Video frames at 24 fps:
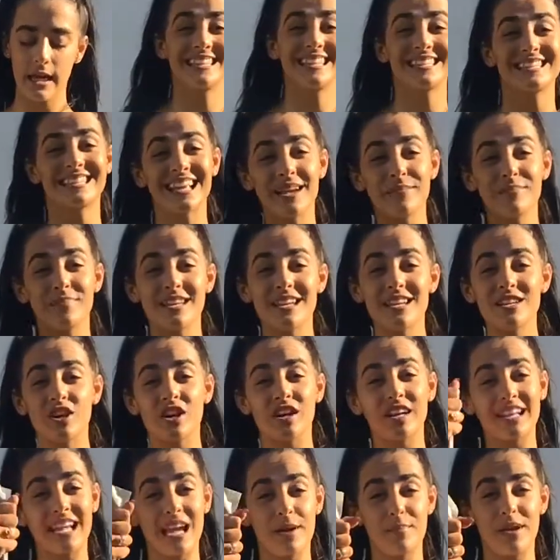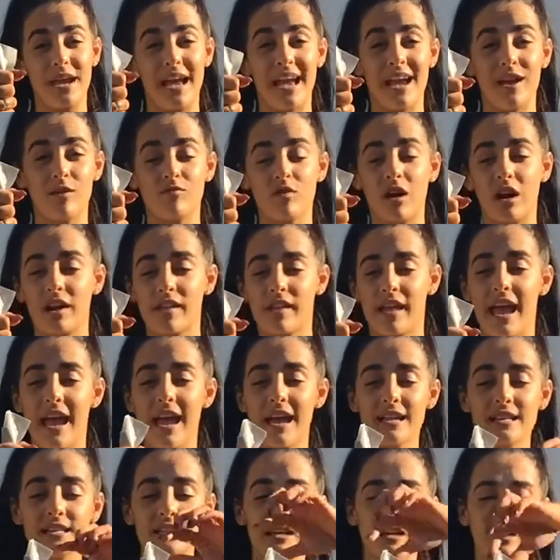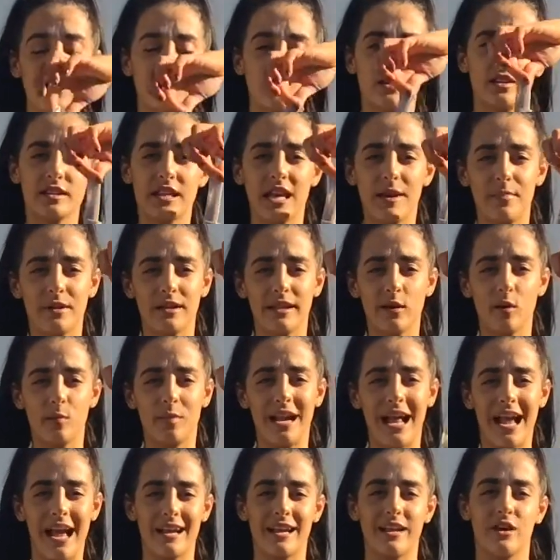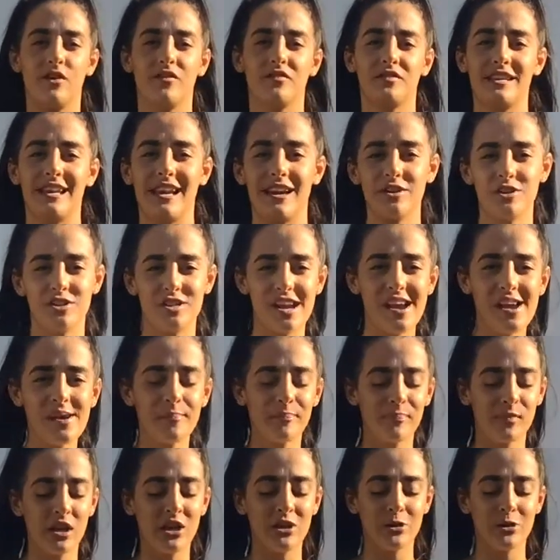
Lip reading: And the same thing, you're going to keep your hand right at the end, just keep a little bit hanging off the edge, yeah?